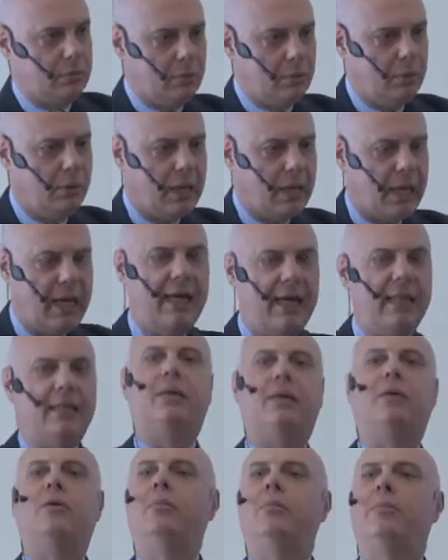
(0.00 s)
or
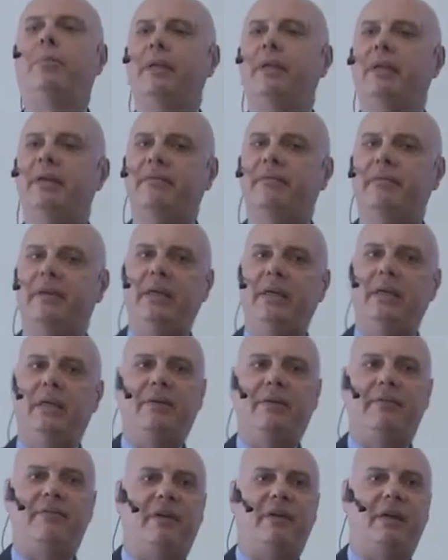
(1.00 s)
other company in
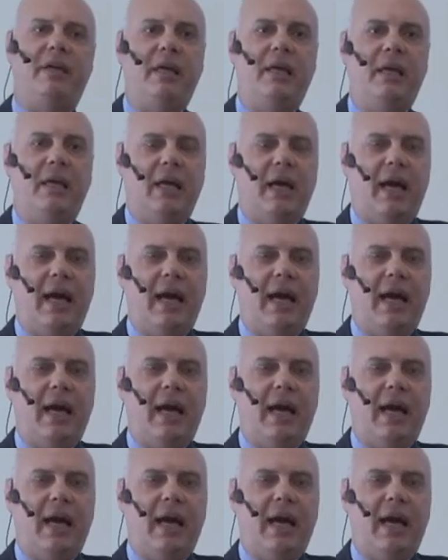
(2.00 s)
the